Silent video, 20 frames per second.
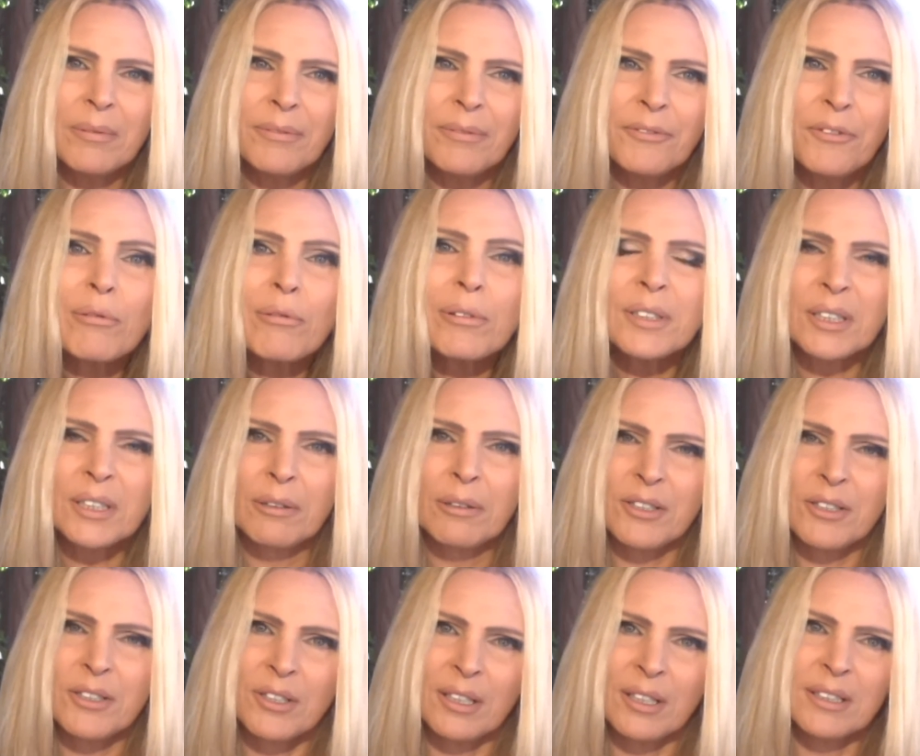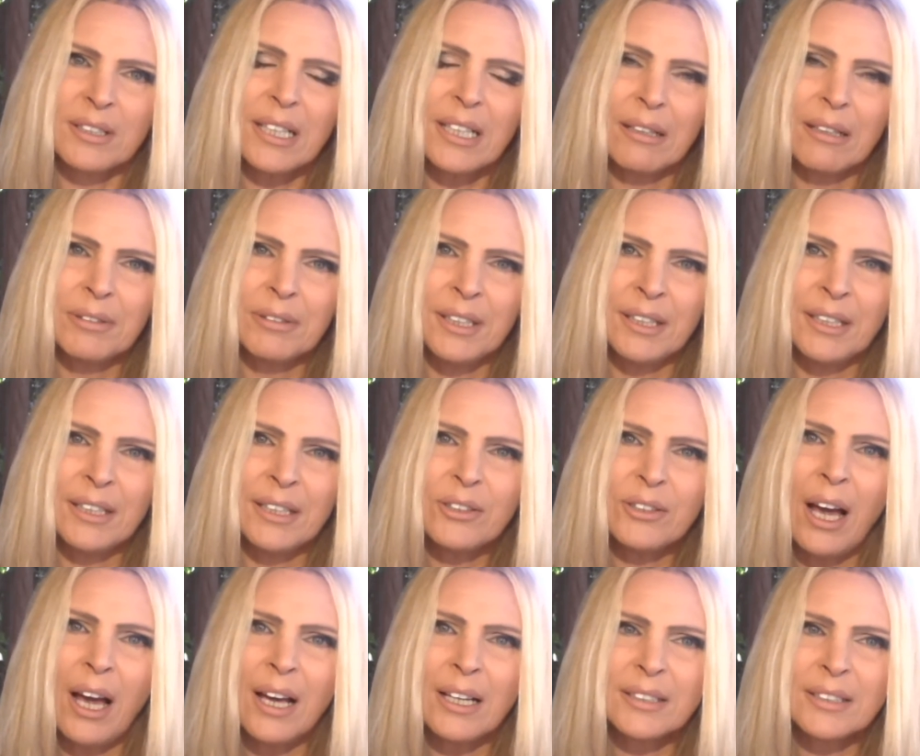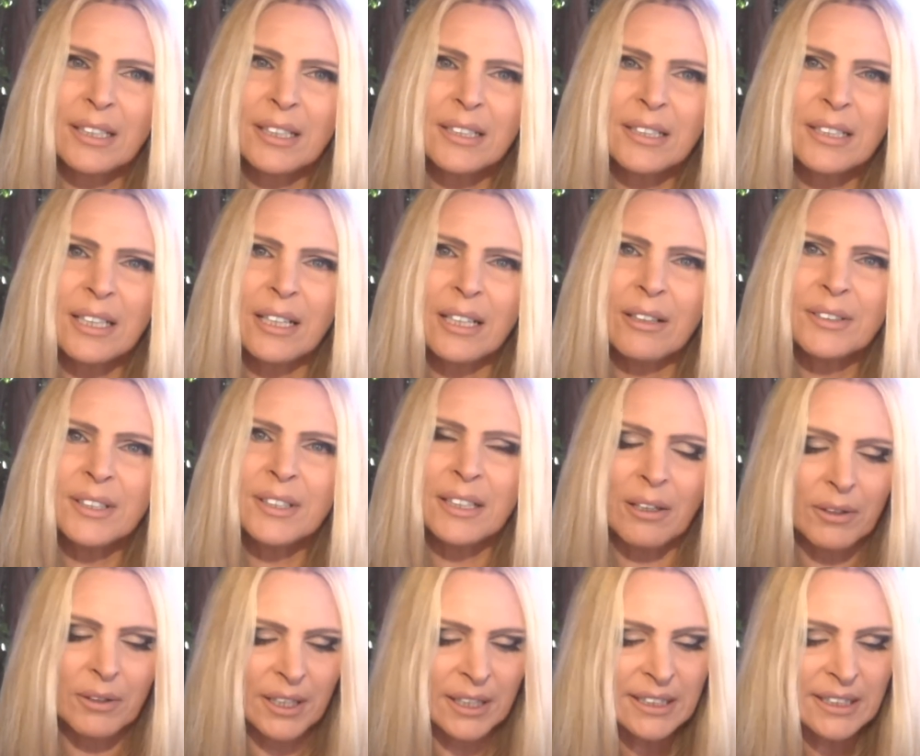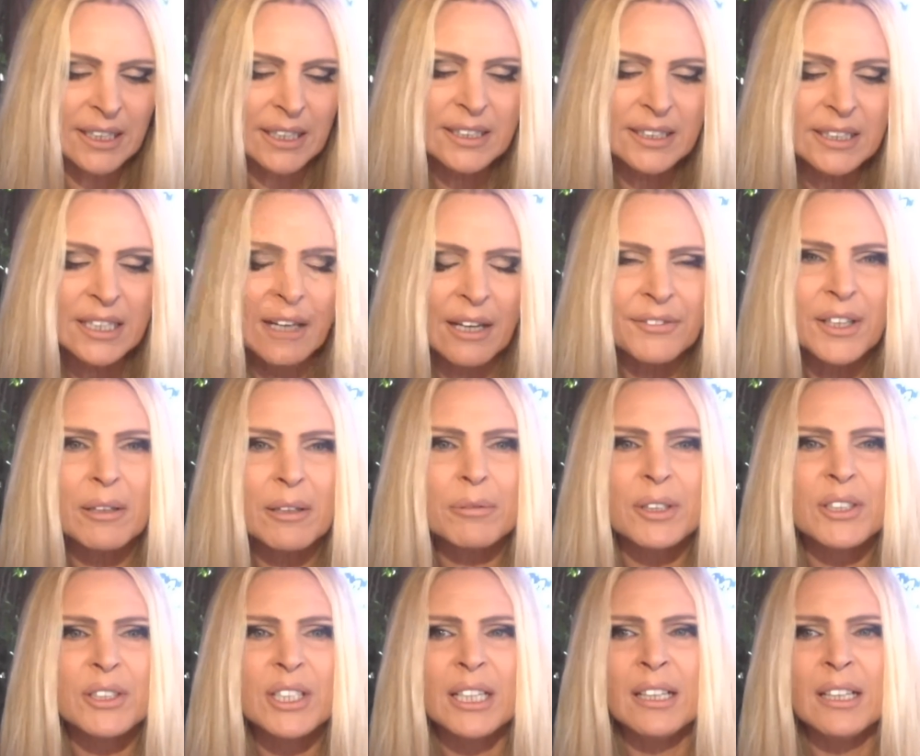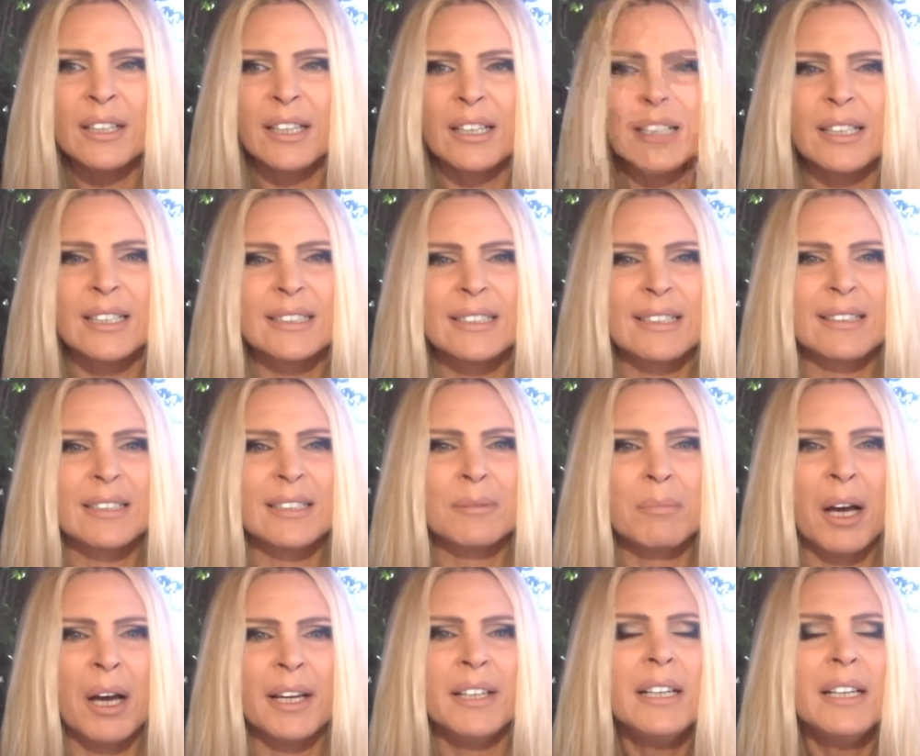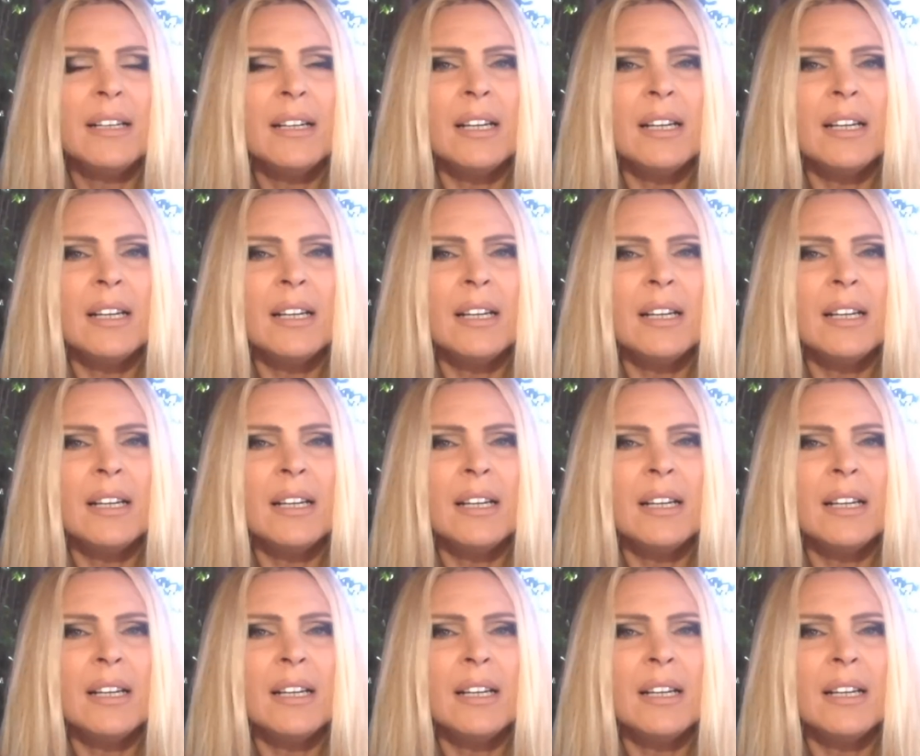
first questions that we need to ask ourselves. You know, is the stuff that we're dealing, is this mine?